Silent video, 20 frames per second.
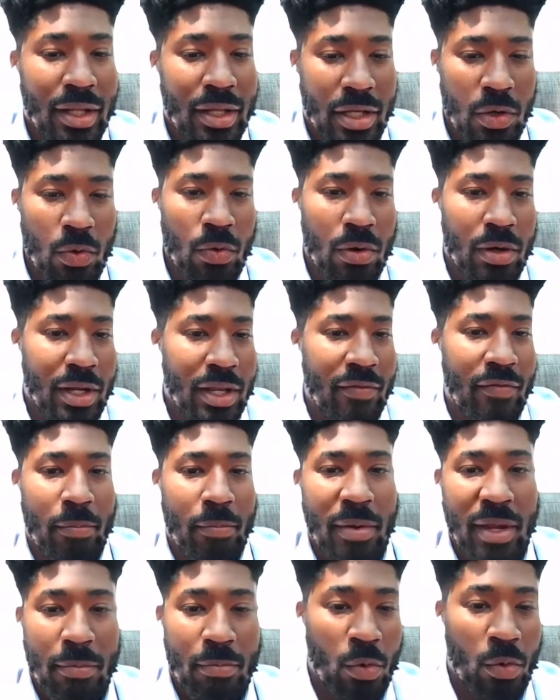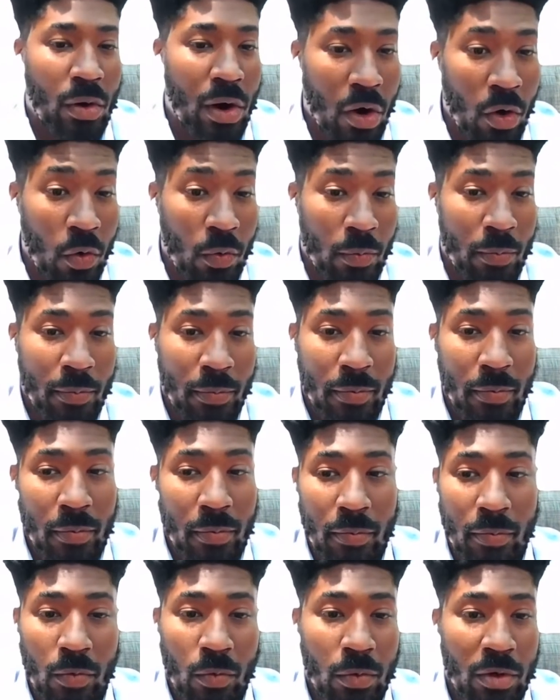like you are giving people hope
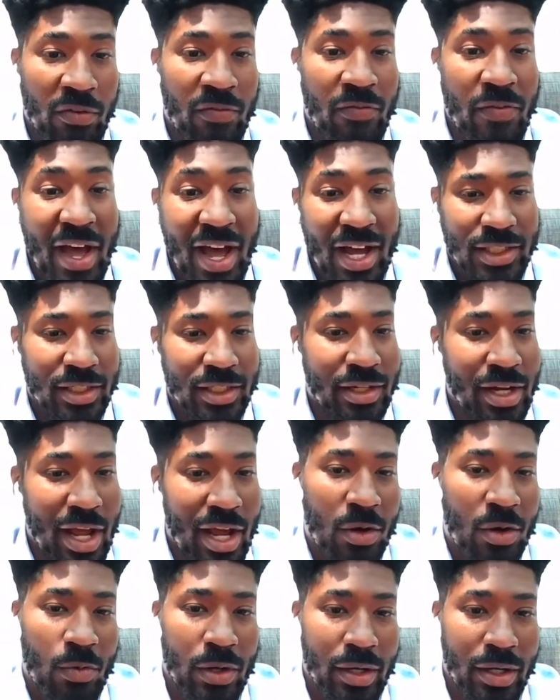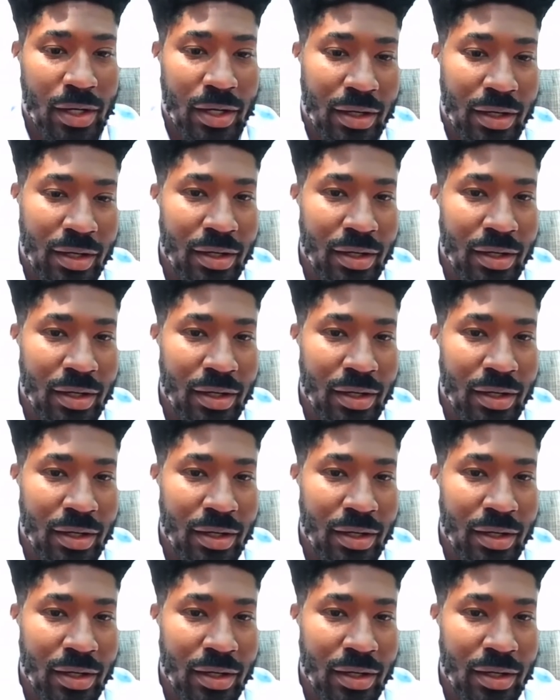with fashion equity.